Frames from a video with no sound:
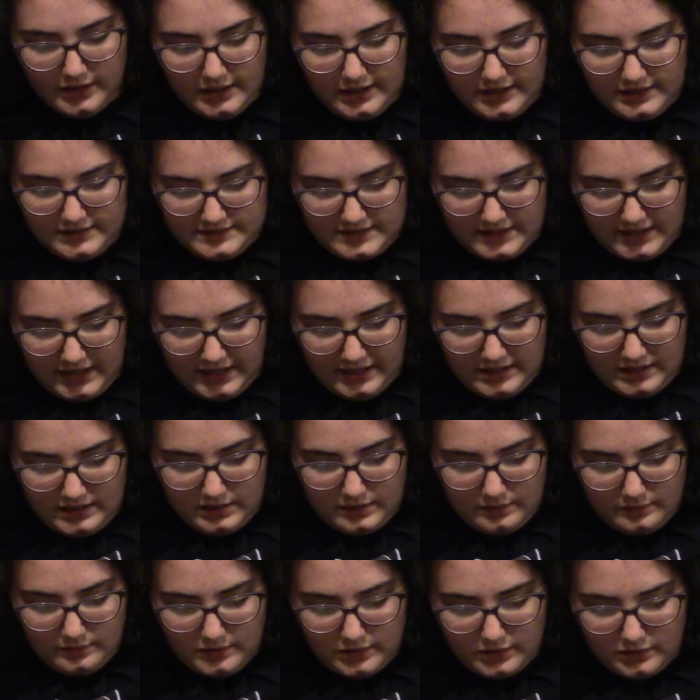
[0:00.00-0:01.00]
As he handed
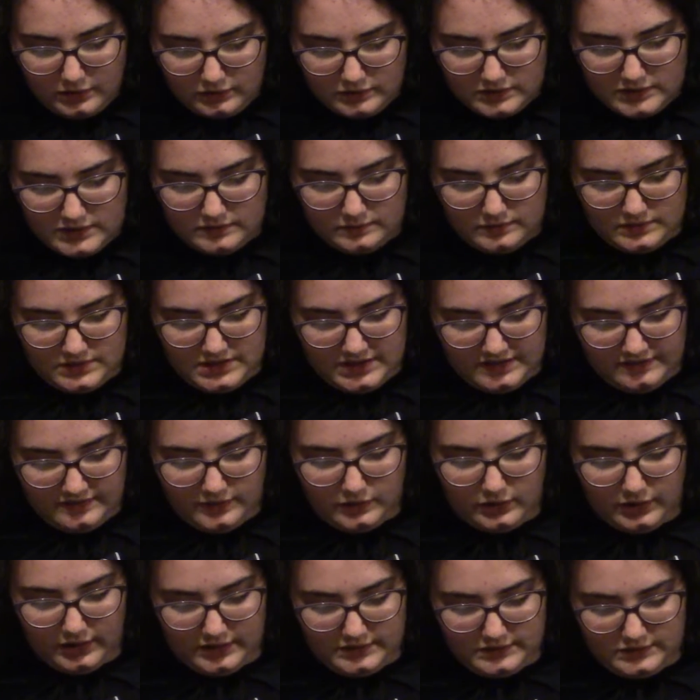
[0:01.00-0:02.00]
in the goose and received the
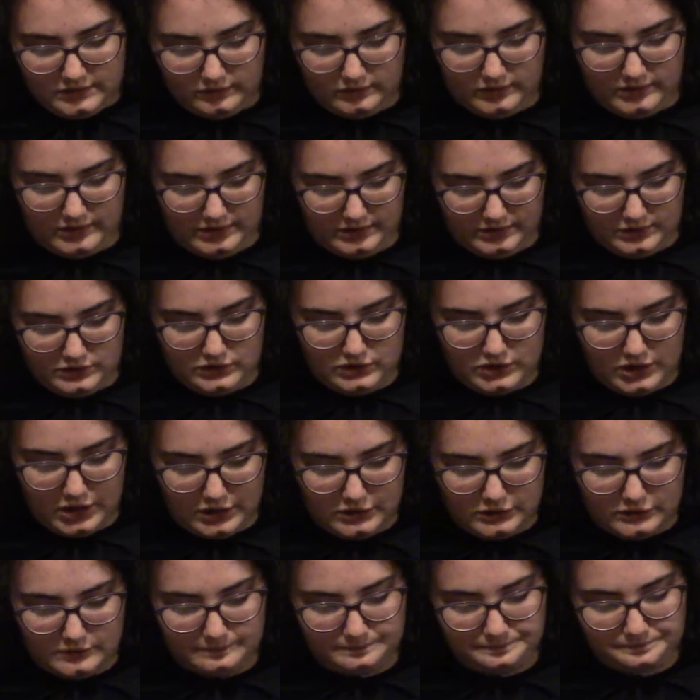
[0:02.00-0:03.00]
grindstone in exchange.